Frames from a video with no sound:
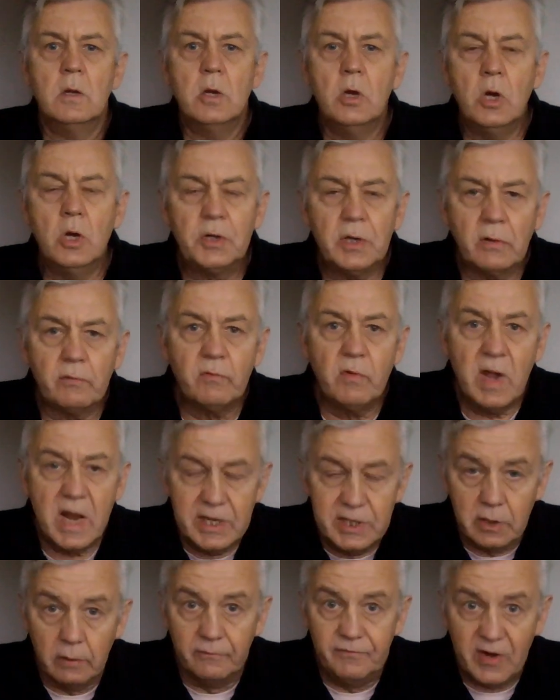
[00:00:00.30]
Heard on
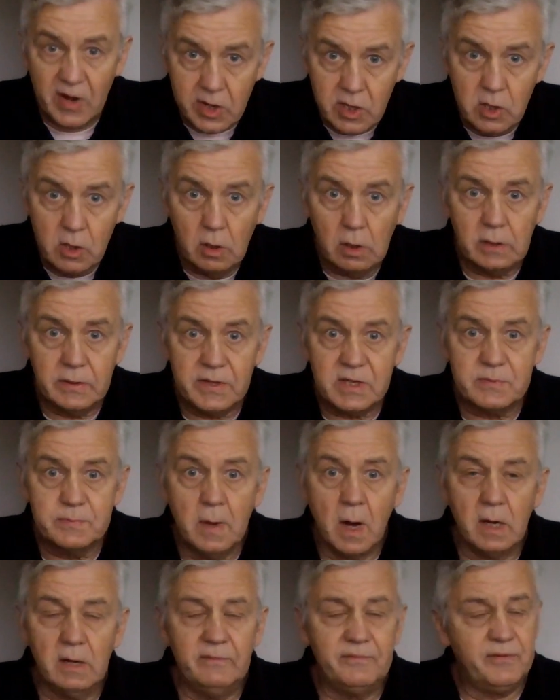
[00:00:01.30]
radio very early this
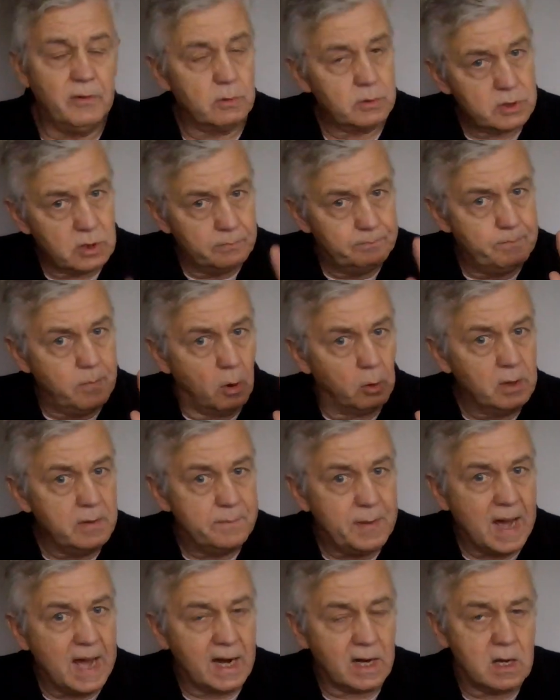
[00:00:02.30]
morning, folks. Only
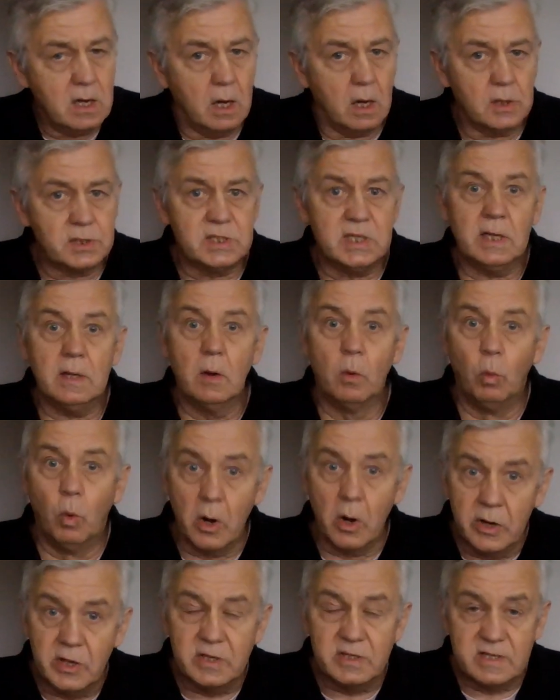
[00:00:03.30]
Pat caught it.
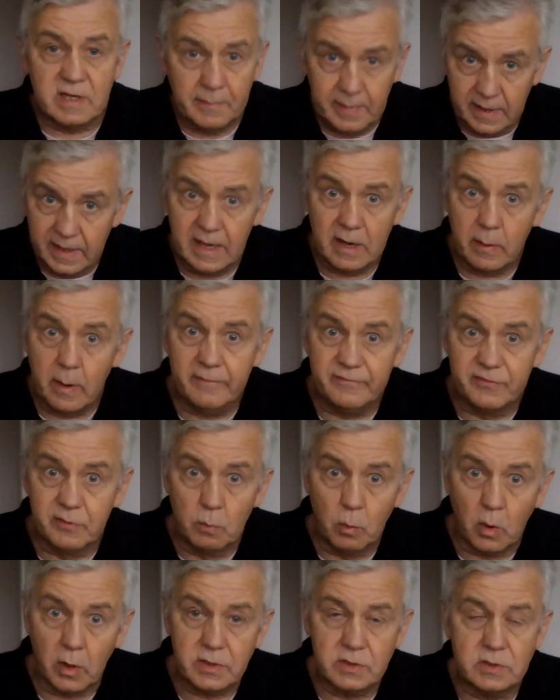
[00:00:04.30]
Warrington man, now I'm from
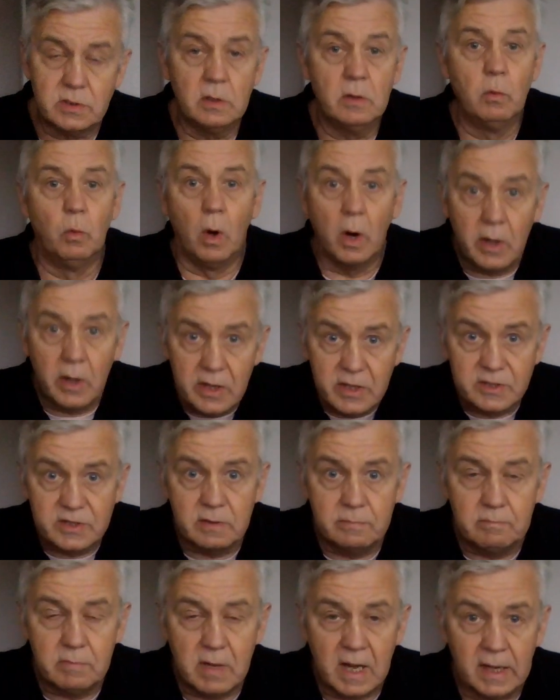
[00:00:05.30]
Warrington.
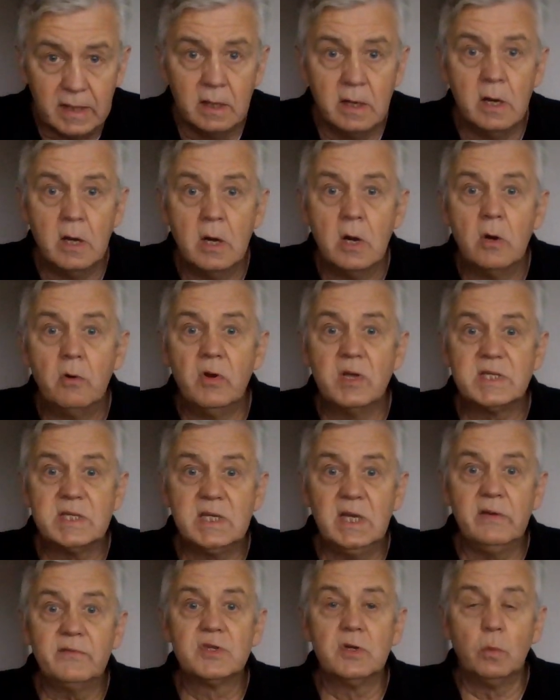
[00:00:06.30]
Warrington man
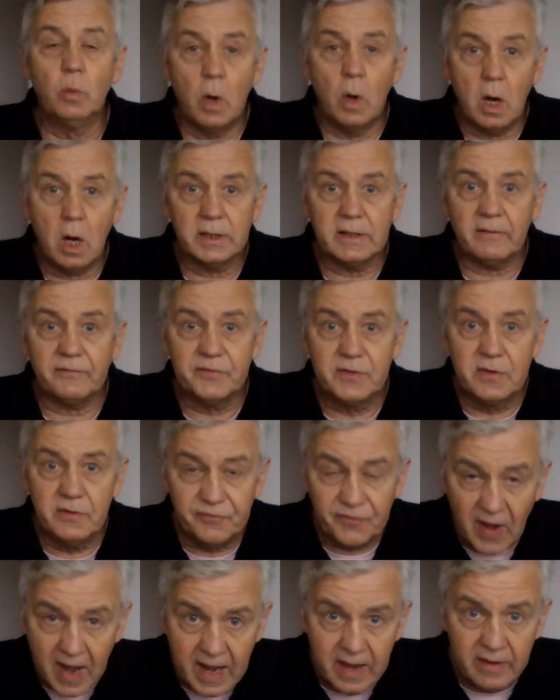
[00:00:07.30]
receives award after
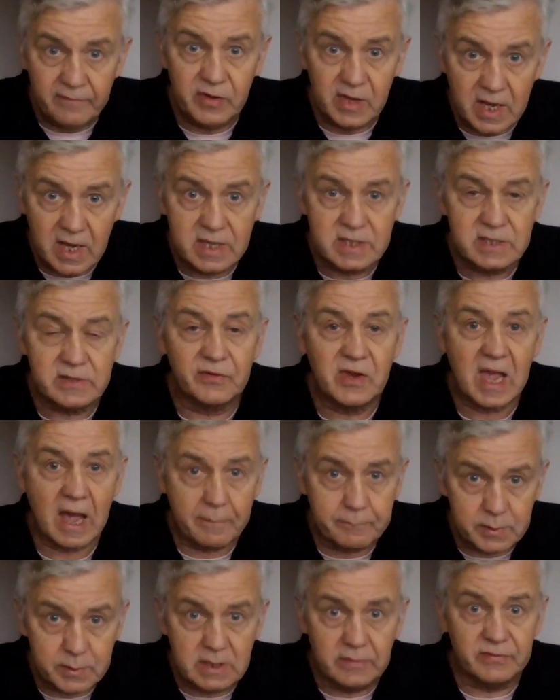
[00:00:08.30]
5 years of
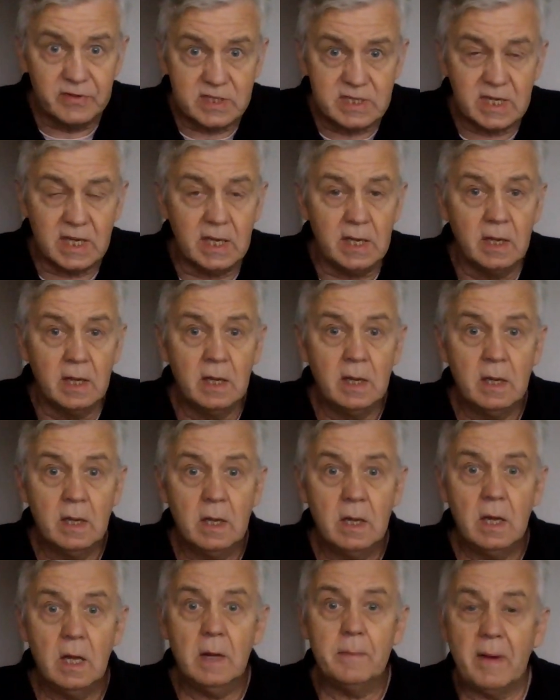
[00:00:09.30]
captivity.
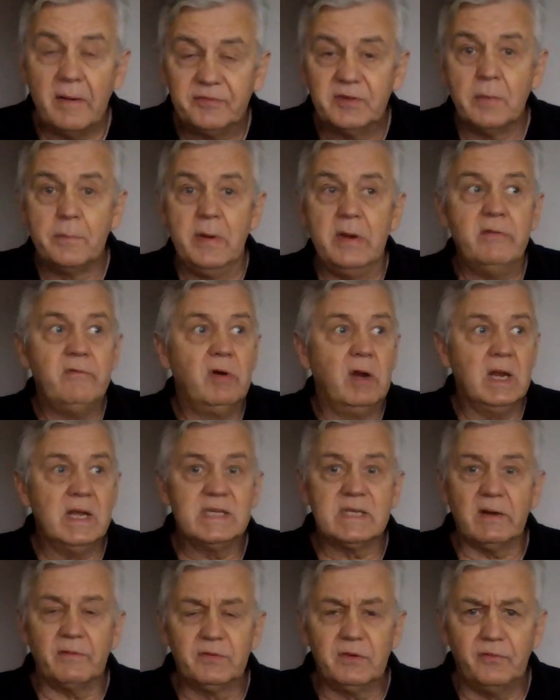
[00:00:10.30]
After being
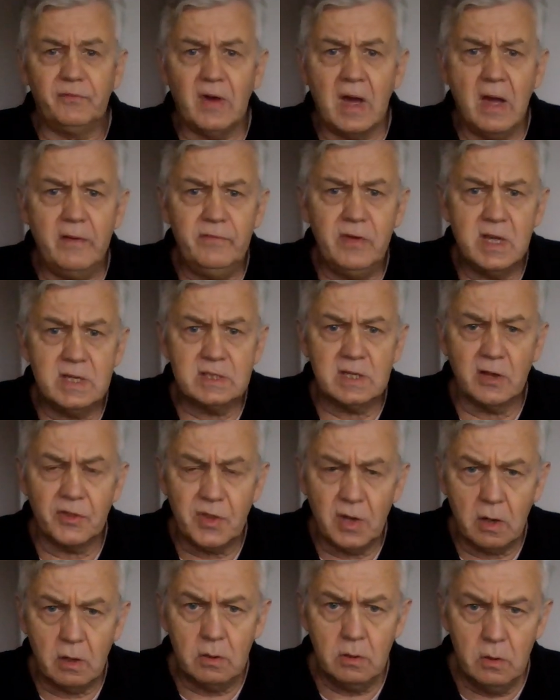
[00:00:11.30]
released after 5 years. And I
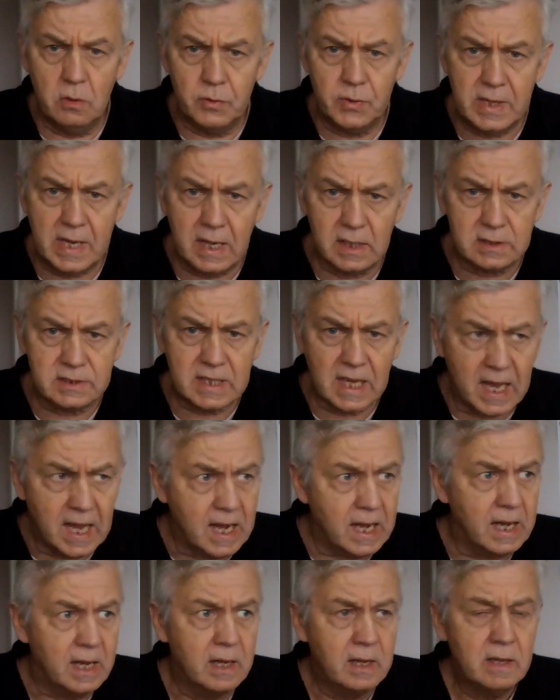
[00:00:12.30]
thought, who the hell's
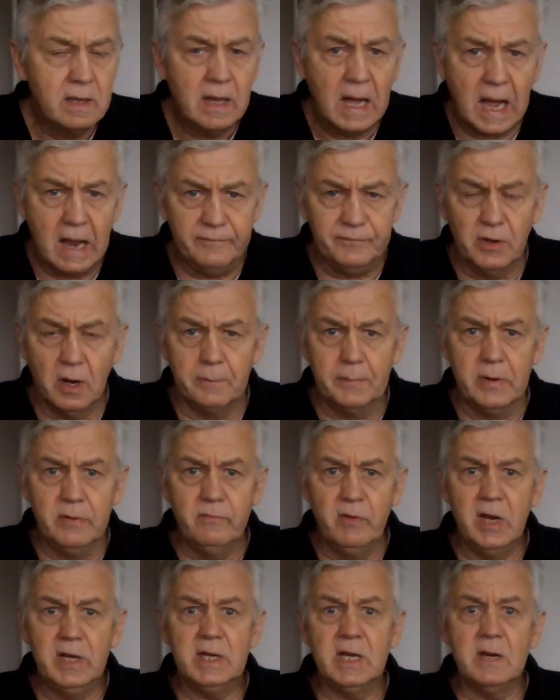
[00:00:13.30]
that? I've not been
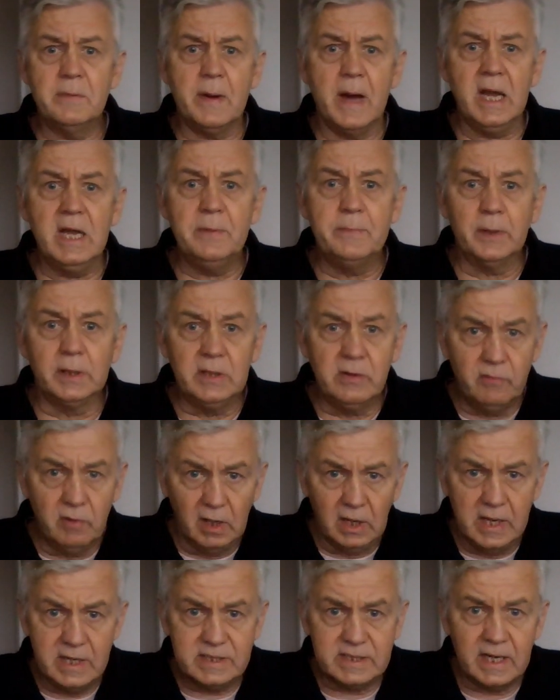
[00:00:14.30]
reading about anybody
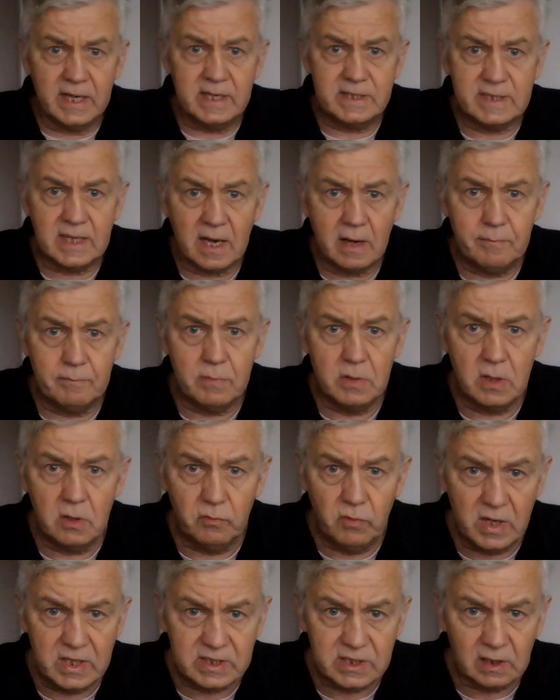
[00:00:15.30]
released anytime
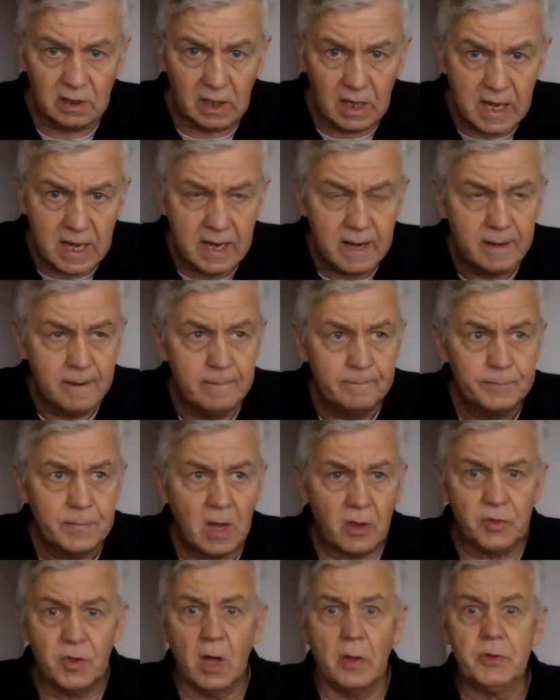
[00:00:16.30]
recently. I
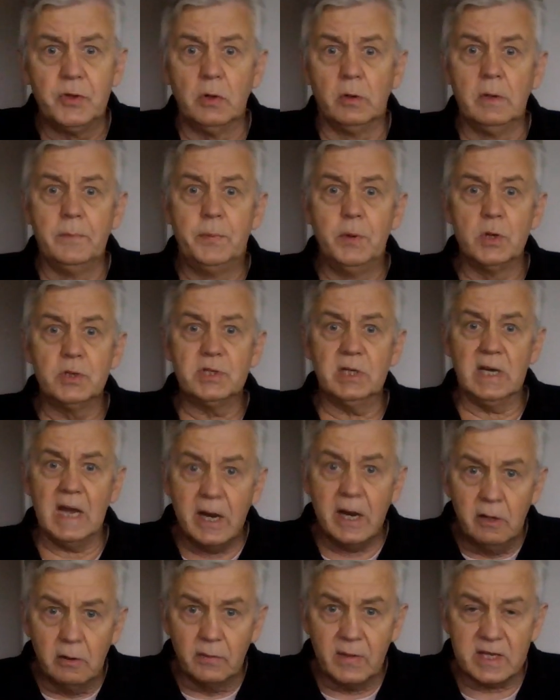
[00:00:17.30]
thought the only person I
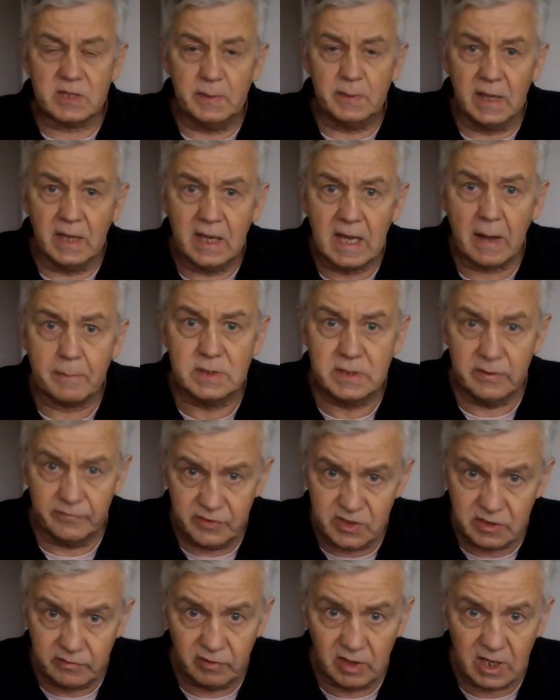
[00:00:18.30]
know that's been in
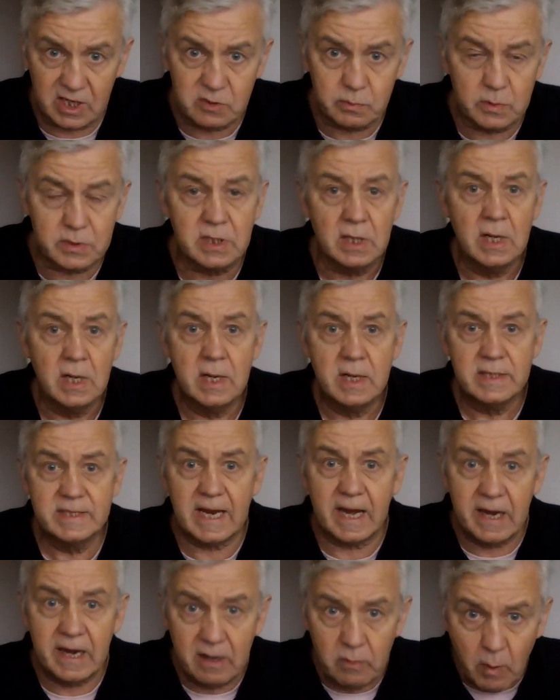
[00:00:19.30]
captivity and released was
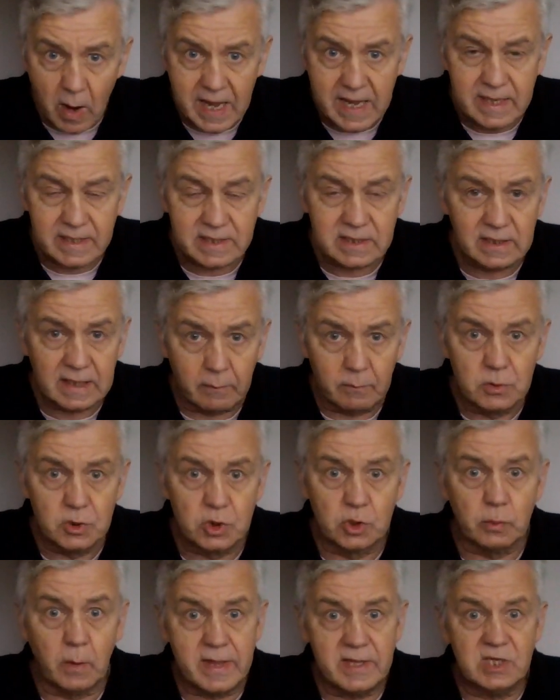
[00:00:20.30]
Terry Waite, and that was
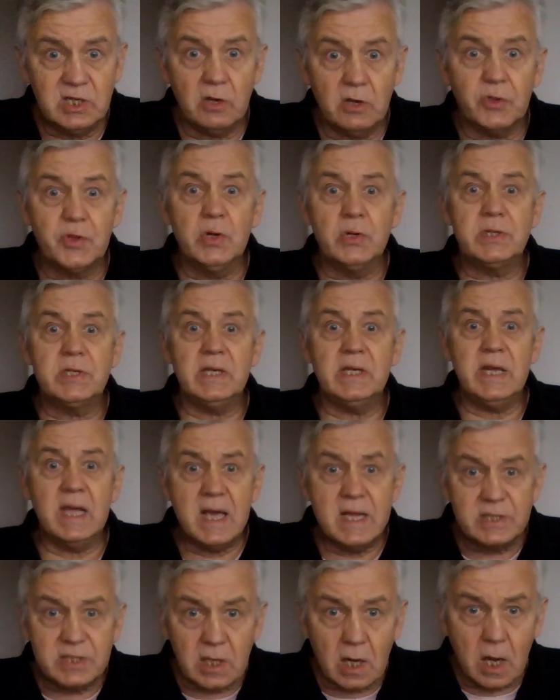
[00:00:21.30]
20 or 30
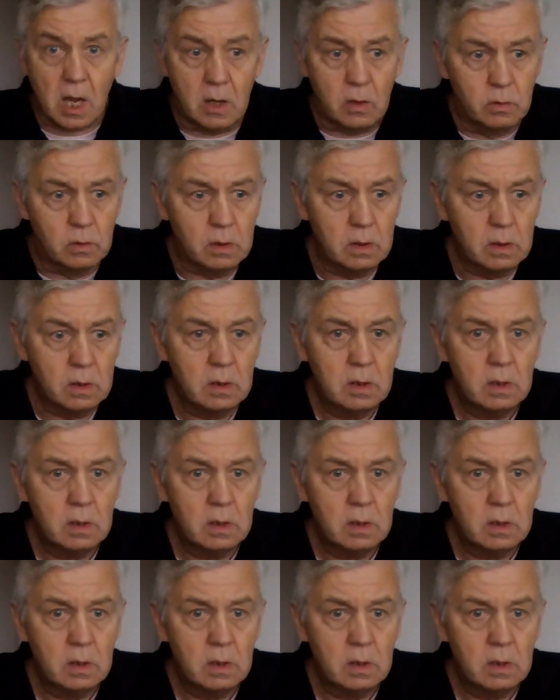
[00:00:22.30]
years ago.